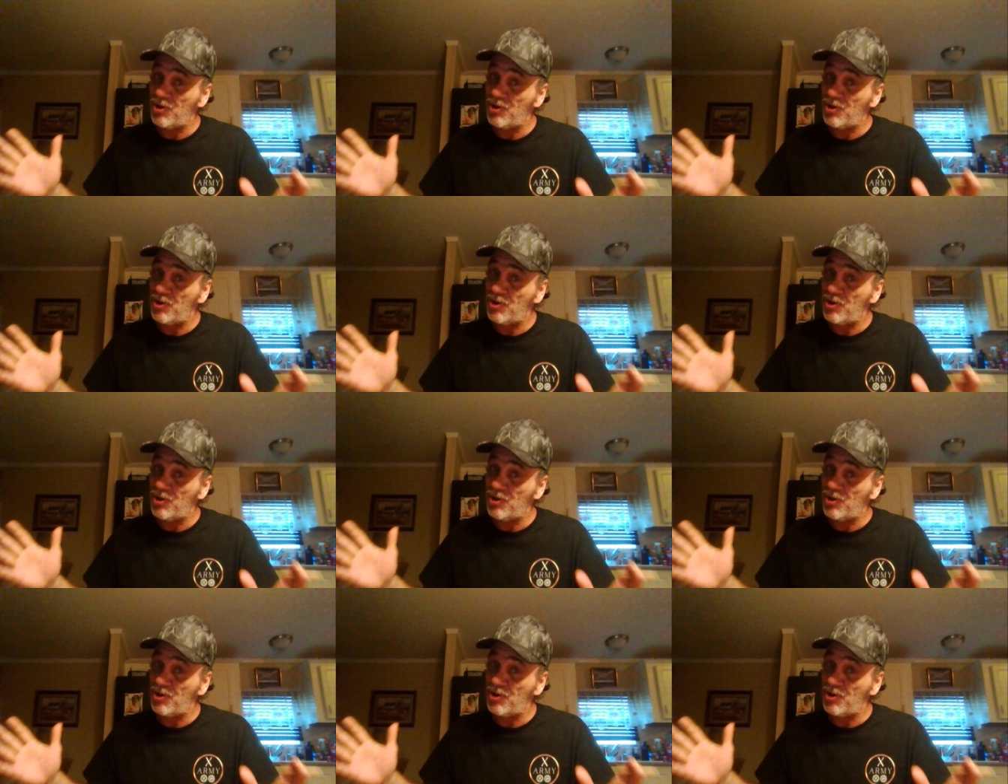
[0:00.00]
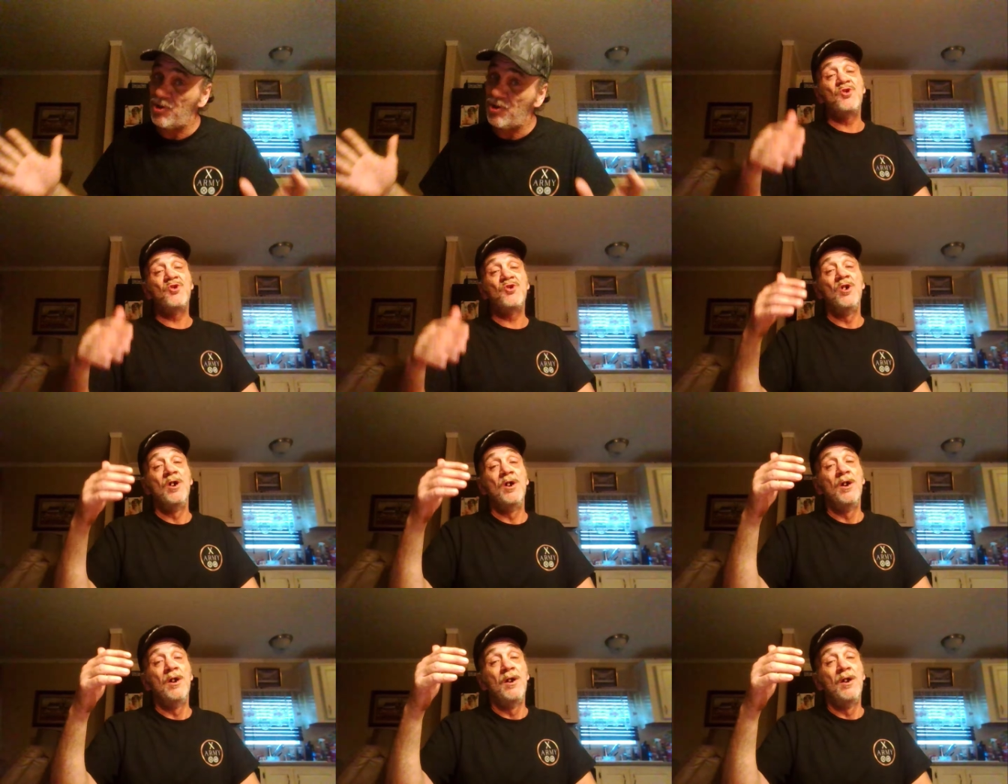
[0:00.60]
would push
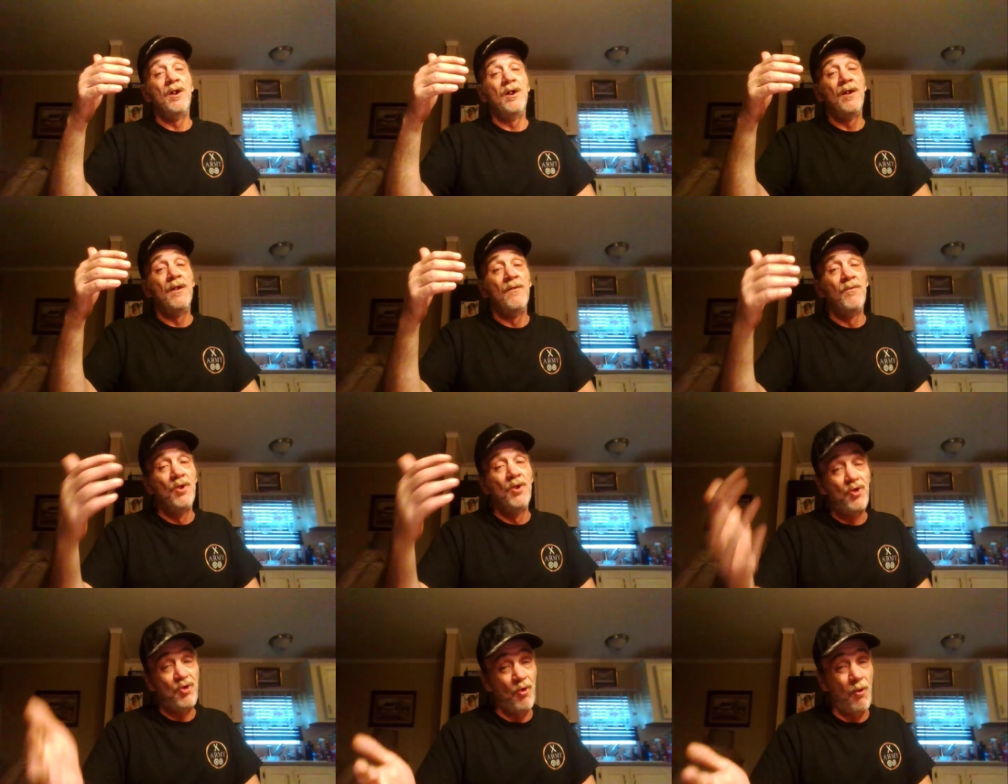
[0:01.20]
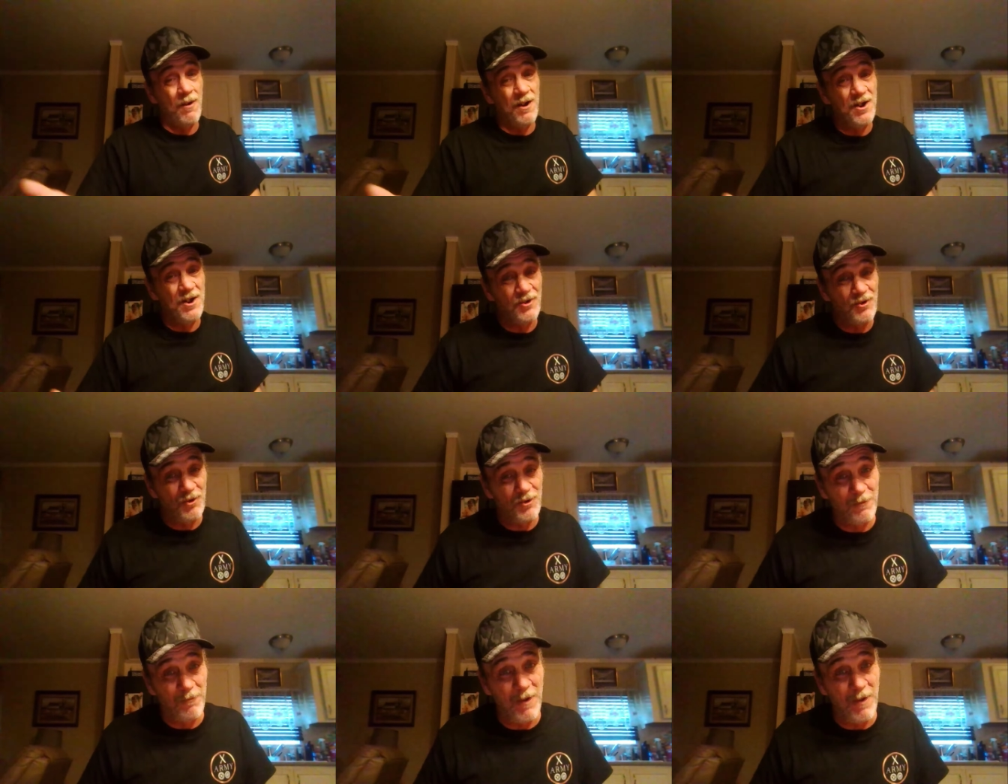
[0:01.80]
the short
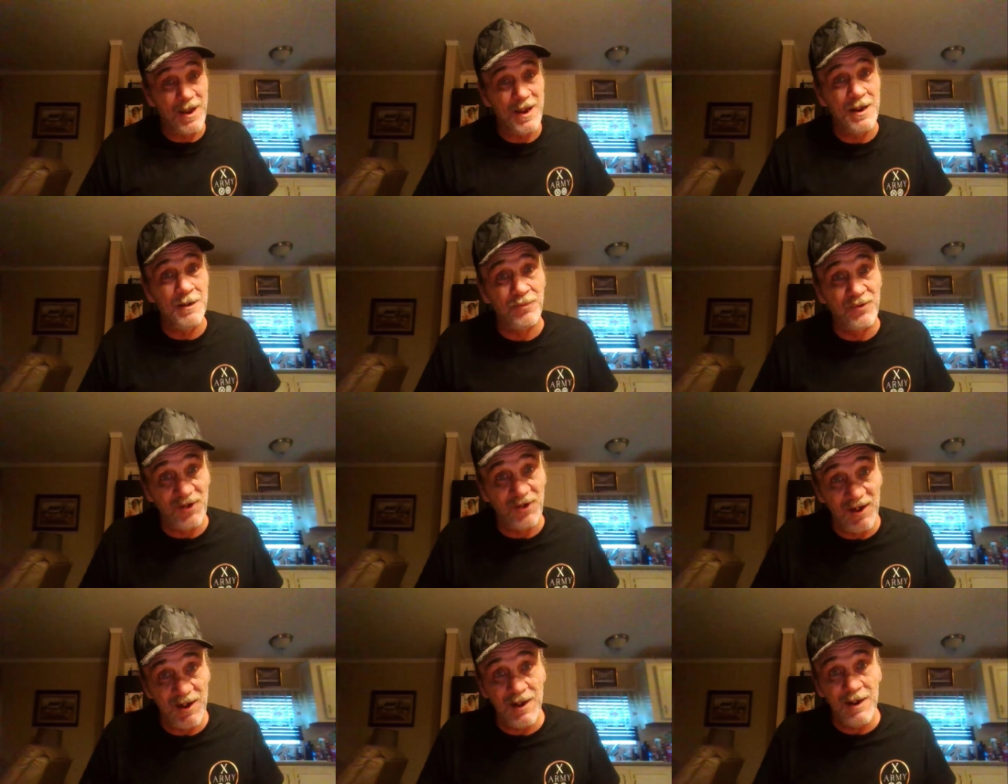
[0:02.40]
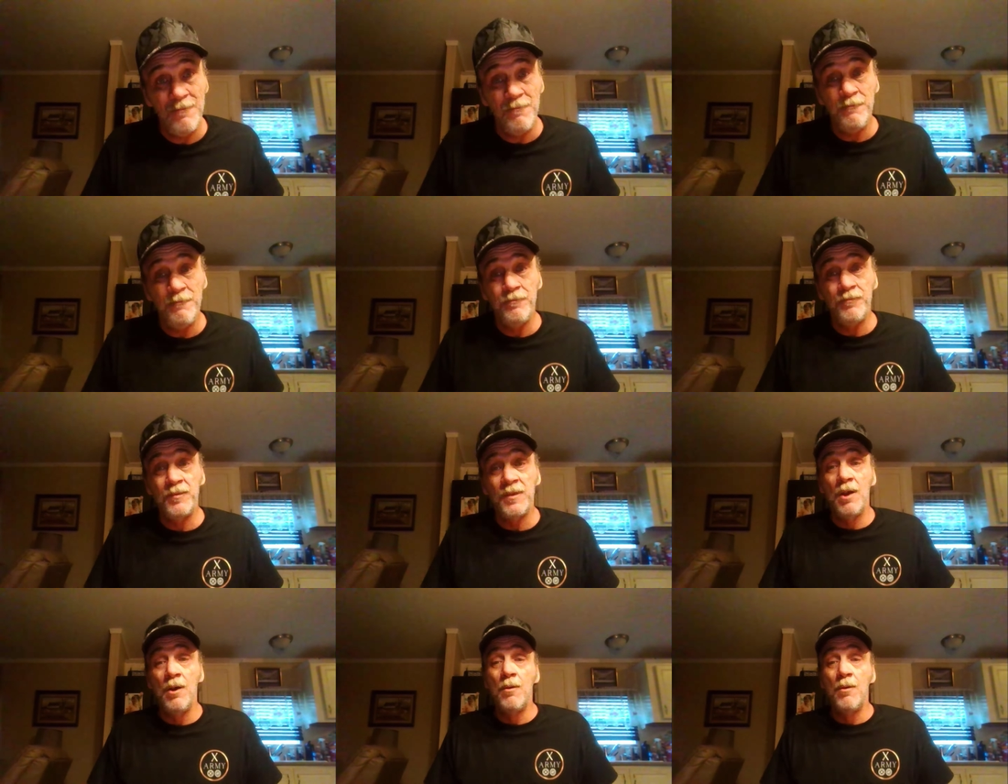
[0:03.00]
interest of A M C
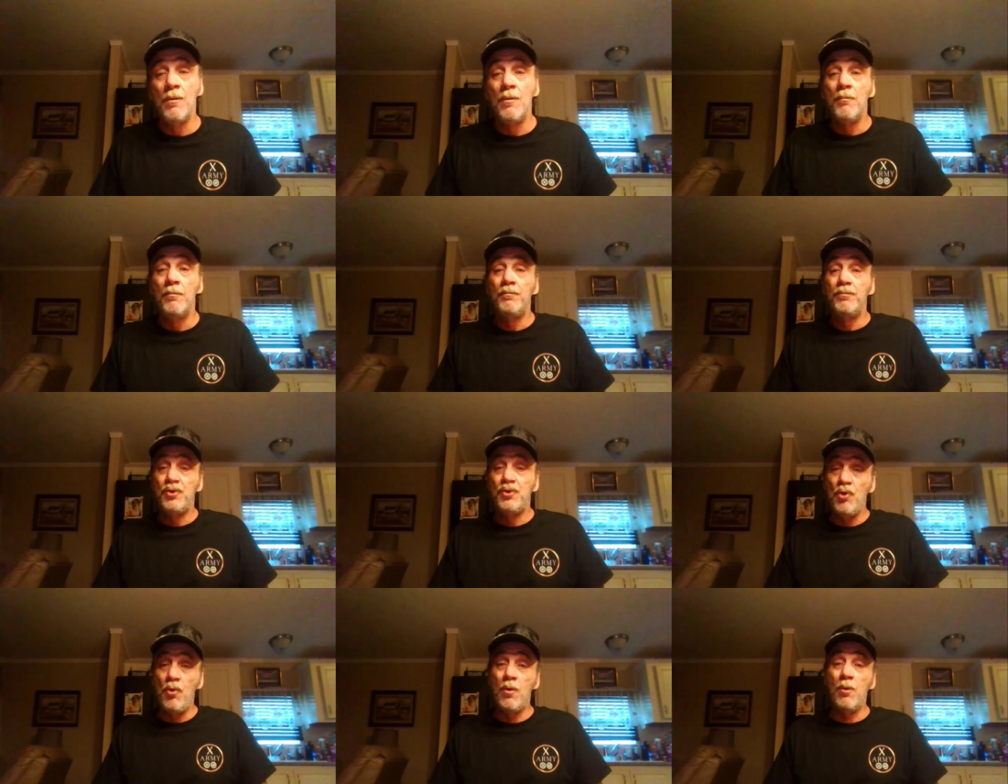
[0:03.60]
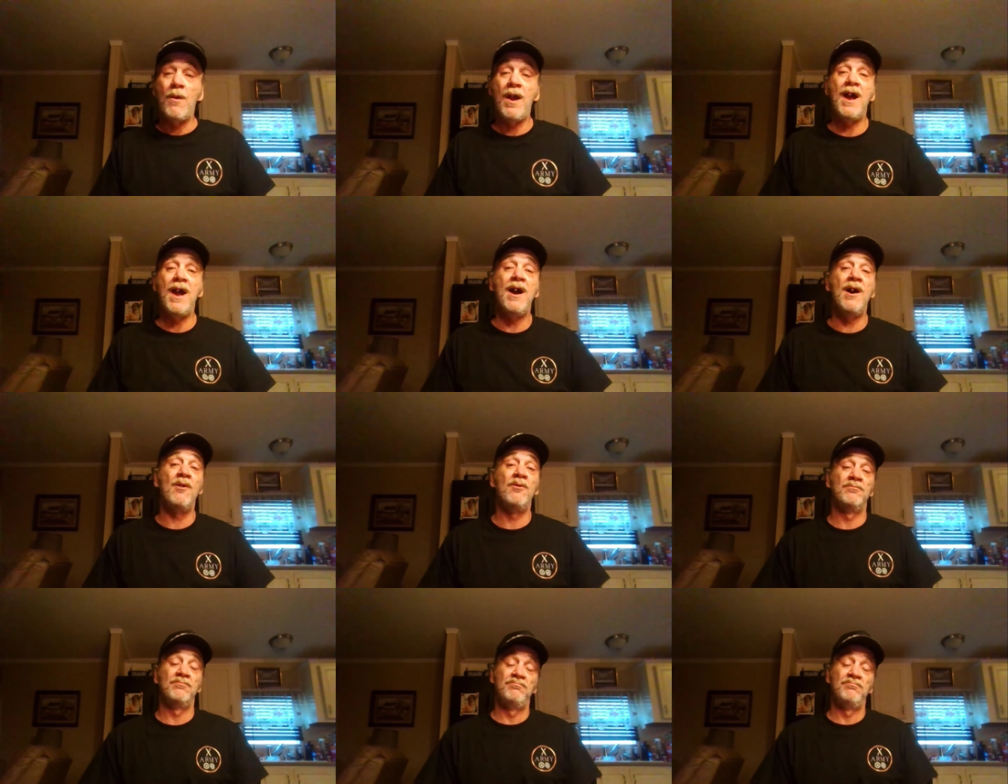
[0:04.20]
to
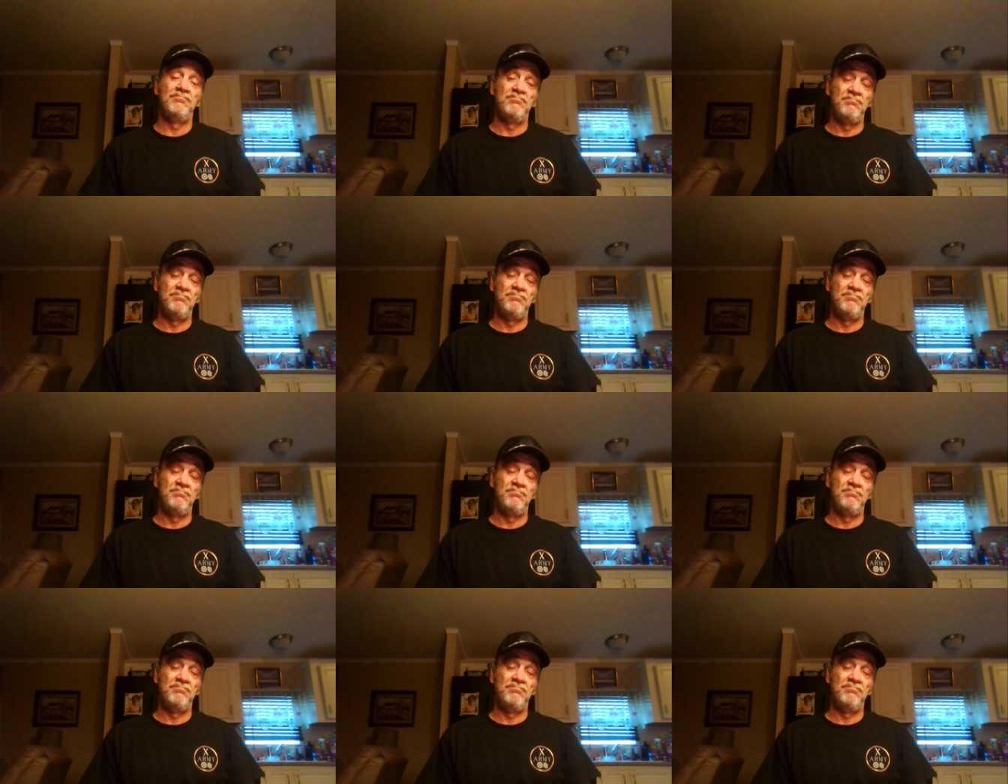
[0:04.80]
around